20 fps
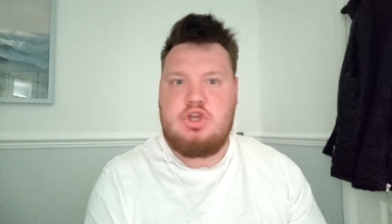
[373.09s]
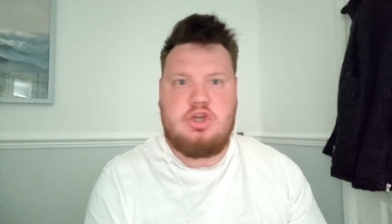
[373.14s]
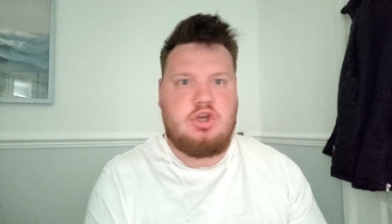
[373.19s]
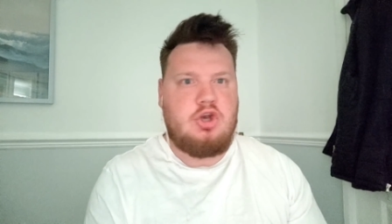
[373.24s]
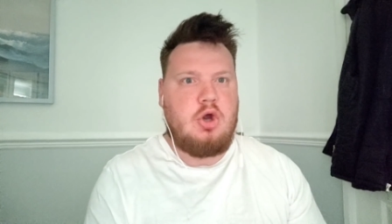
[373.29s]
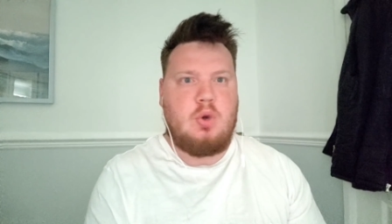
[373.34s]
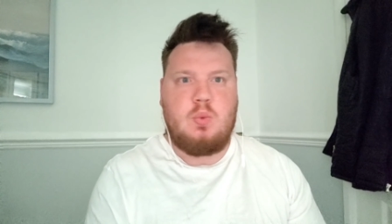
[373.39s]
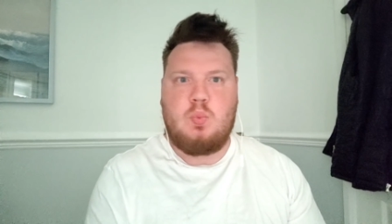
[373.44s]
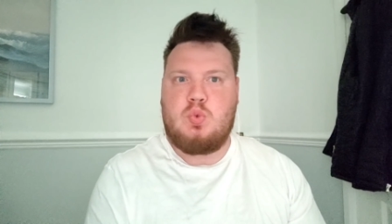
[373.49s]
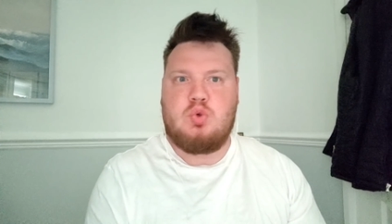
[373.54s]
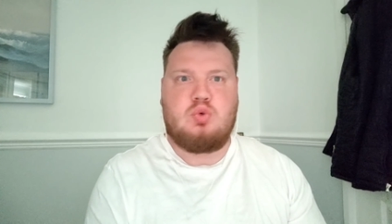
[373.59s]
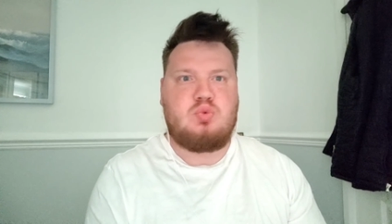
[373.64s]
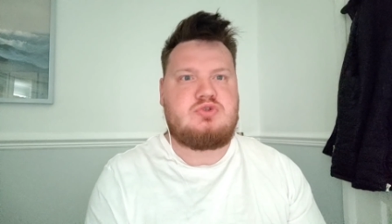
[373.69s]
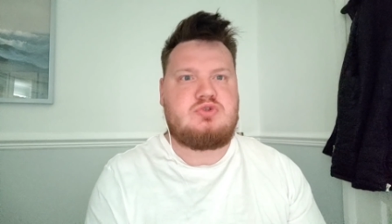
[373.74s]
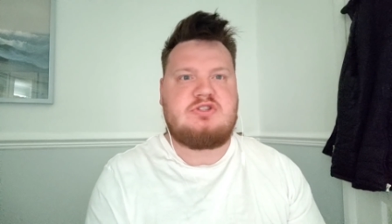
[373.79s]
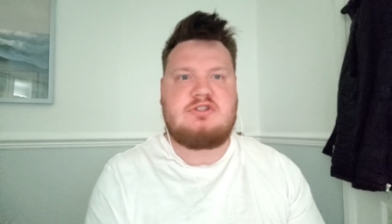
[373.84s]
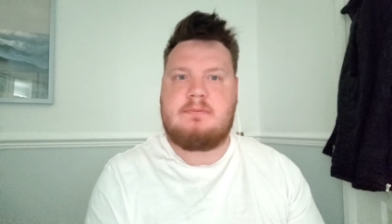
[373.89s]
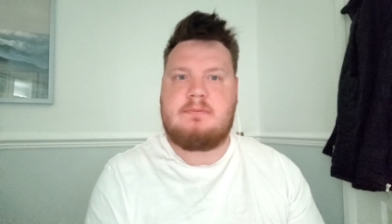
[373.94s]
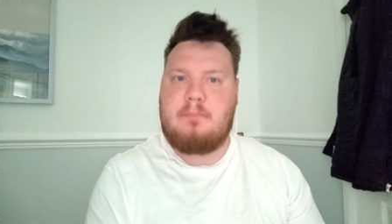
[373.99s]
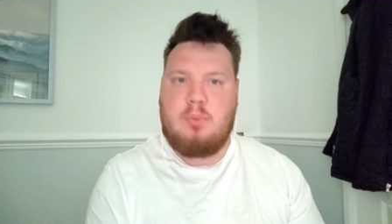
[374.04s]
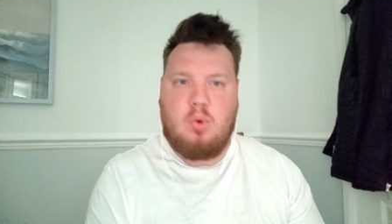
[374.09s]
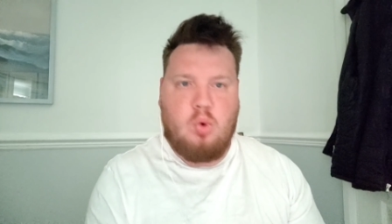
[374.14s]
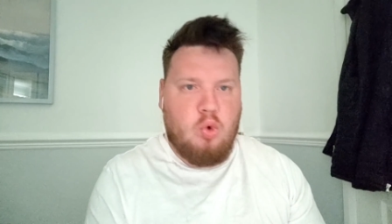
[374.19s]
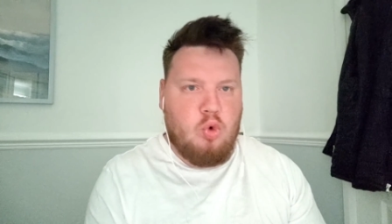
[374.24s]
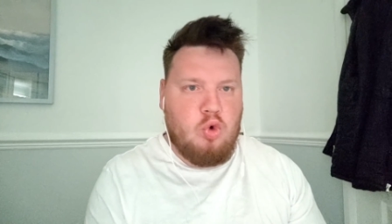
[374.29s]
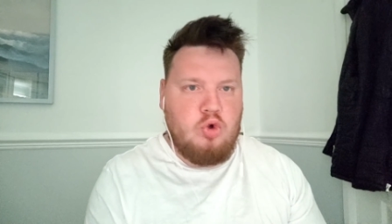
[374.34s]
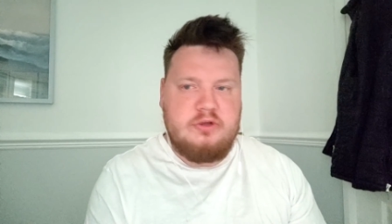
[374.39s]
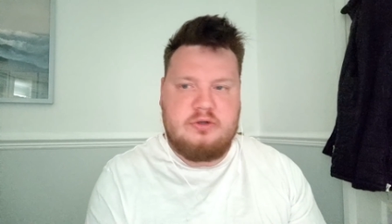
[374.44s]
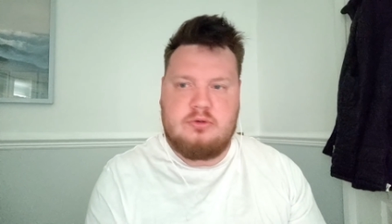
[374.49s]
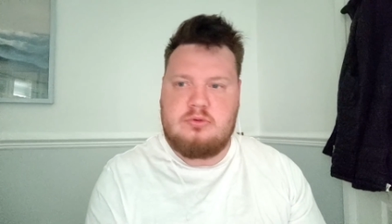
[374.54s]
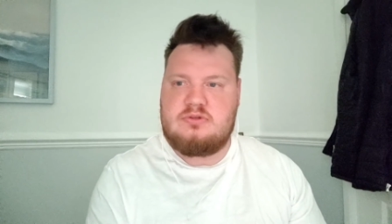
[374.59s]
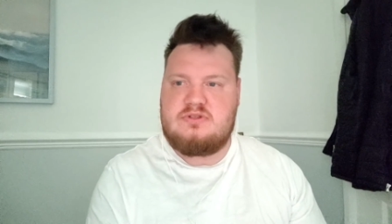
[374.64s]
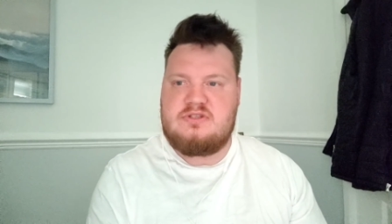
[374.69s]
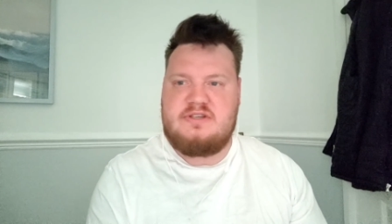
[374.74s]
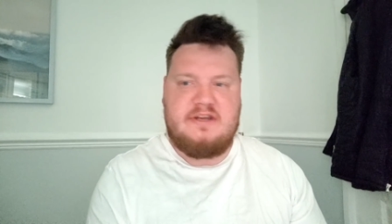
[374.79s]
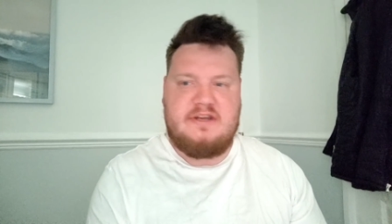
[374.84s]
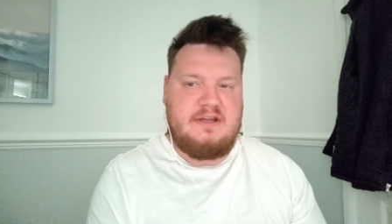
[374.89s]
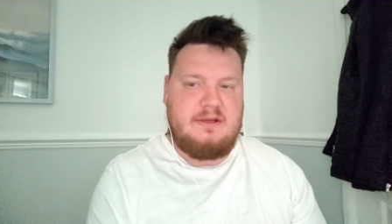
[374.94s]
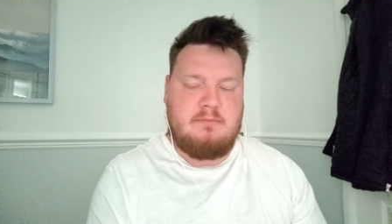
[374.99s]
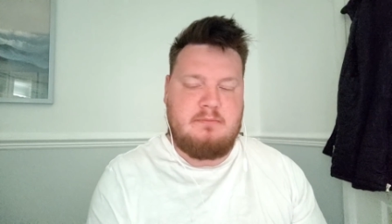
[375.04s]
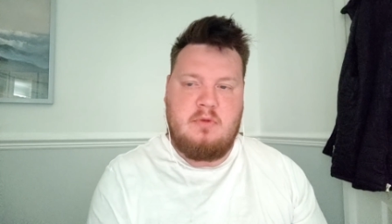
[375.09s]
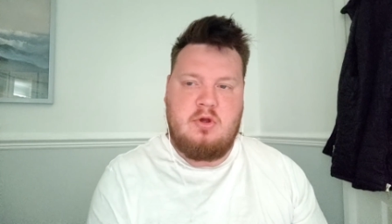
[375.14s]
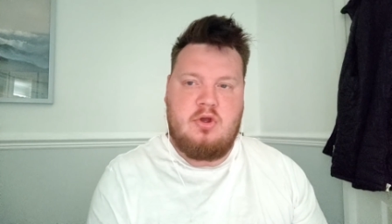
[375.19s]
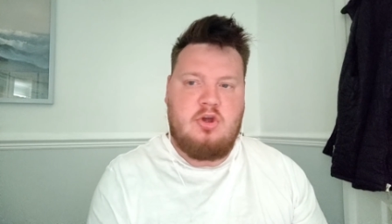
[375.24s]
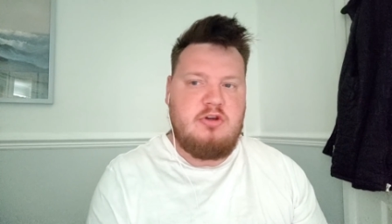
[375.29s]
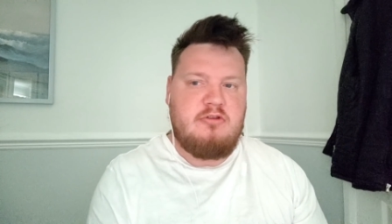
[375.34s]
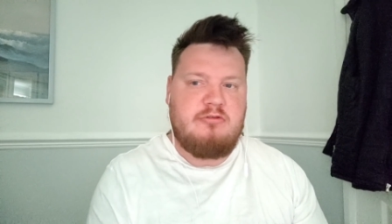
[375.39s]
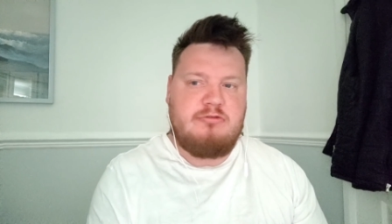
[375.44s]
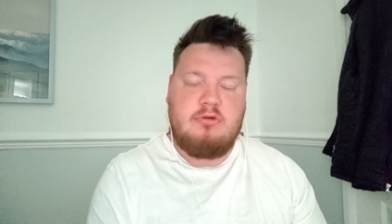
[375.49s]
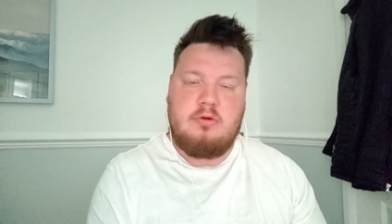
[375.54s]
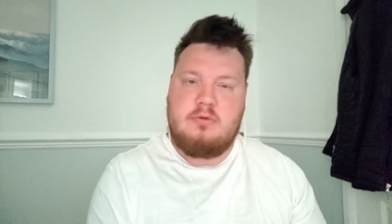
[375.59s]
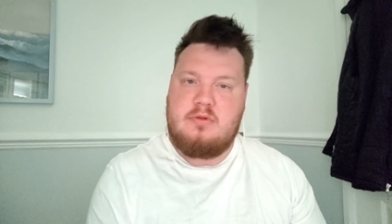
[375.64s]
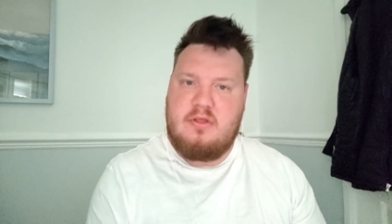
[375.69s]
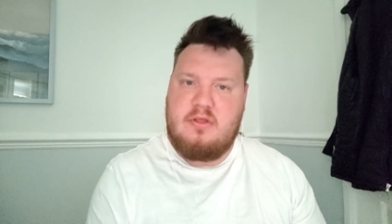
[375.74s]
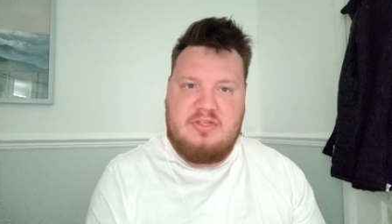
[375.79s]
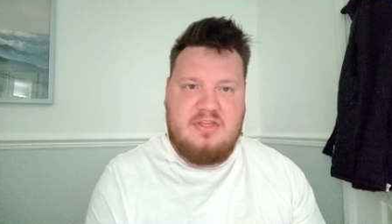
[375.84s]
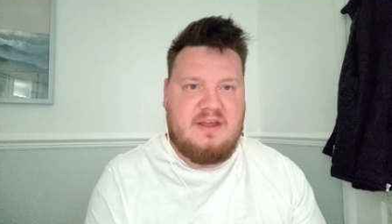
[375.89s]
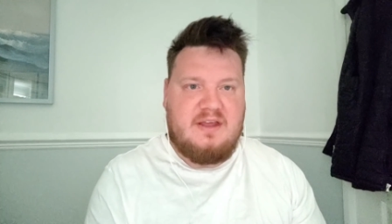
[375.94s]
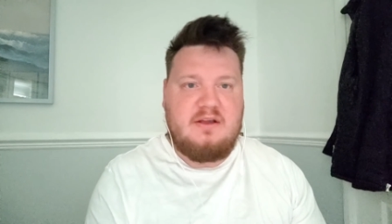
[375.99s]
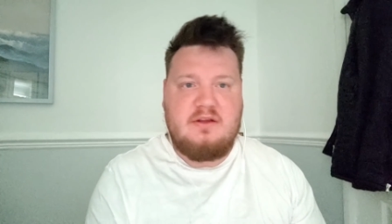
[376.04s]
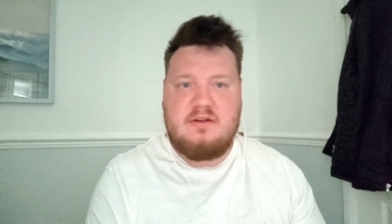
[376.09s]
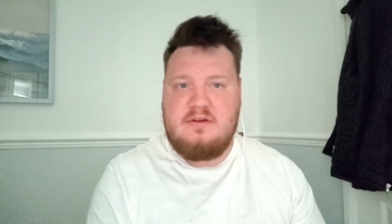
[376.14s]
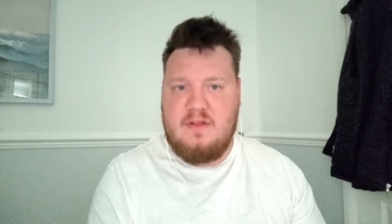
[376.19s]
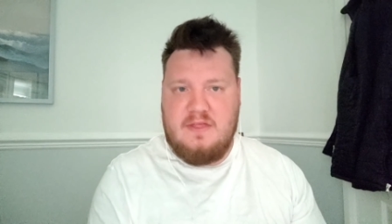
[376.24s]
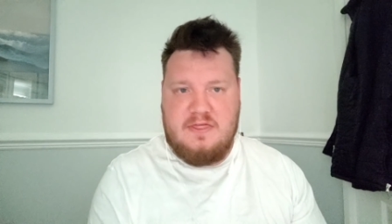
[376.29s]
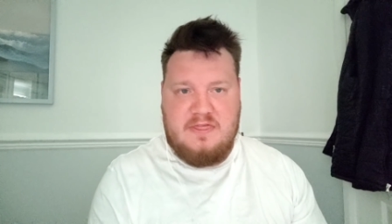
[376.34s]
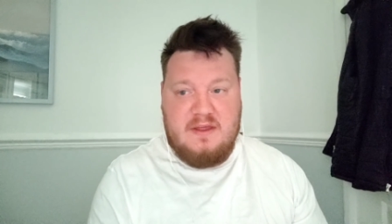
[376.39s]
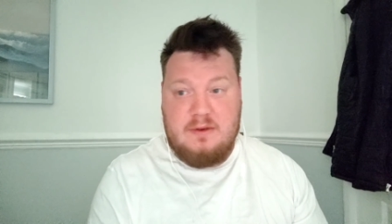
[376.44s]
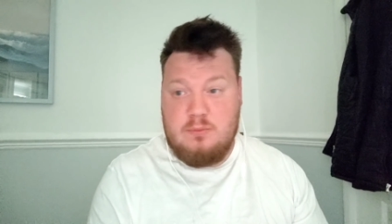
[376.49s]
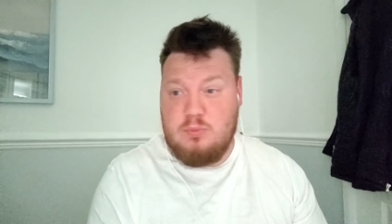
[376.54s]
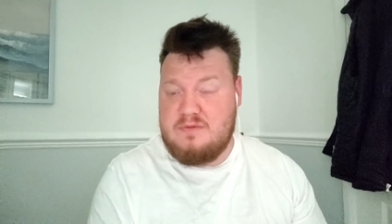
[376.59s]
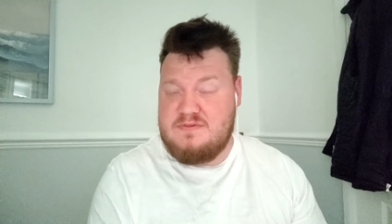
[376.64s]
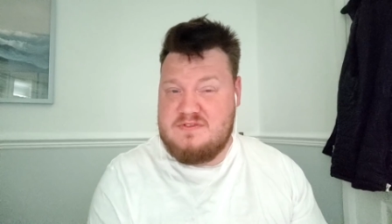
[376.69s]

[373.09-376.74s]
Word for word: you know, will support your team through the thick and the thin.